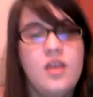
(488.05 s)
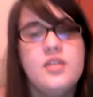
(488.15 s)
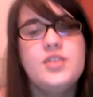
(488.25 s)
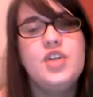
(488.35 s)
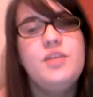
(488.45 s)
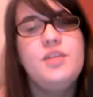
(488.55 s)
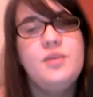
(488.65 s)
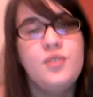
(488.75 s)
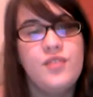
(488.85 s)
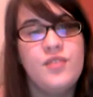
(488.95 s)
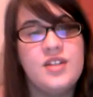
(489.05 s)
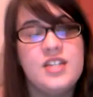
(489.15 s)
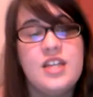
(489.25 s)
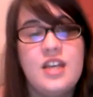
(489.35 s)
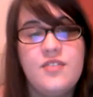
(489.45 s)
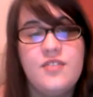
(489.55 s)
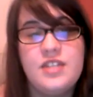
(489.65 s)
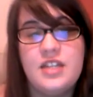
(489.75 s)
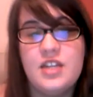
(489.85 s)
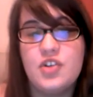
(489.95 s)
This could have been prevented if the
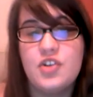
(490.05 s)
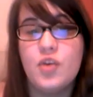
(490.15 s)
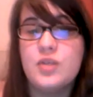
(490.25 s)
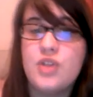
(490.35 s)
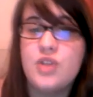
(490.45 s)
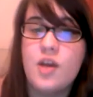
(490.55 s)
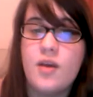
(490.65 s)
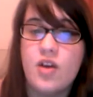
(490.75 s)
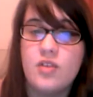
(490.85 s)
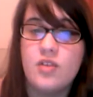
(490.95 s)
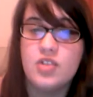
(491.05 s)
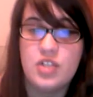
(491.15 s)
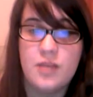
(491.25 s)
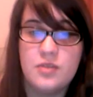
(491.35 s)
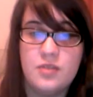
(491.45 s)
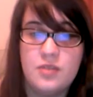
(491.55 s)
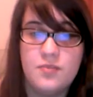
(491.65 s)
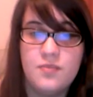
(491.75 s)
teenage girl was taught about contraception.